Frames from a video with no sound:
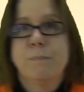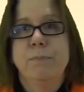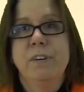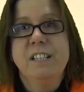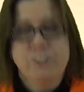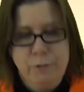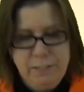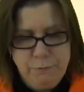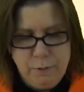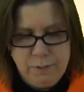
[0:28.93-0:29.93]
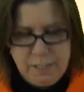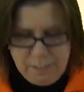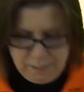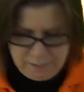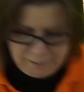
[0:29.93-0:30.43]
Pretty straightforward.
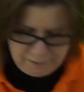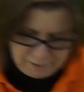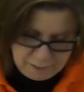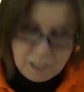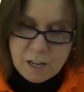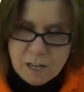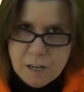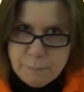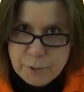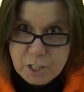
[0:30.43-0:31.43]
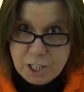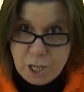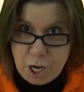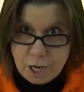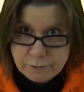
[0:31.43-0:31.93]
Put a
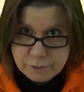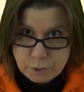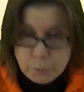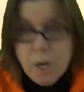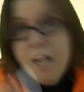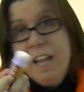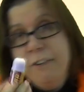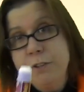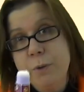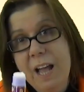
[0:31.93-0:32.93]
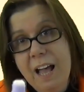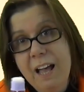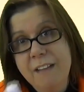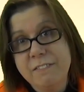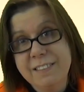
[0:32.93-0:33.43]
lot of glue. If you
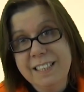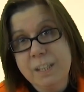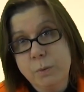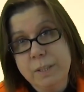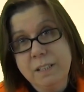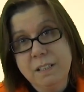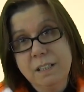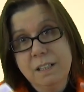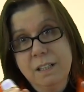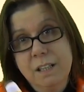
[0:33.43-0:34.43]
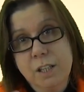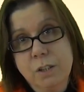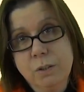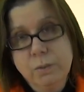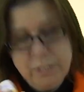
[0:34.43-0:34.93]
have liquid
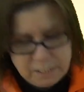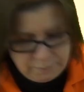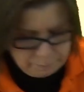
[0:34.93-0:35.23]
glue, it's even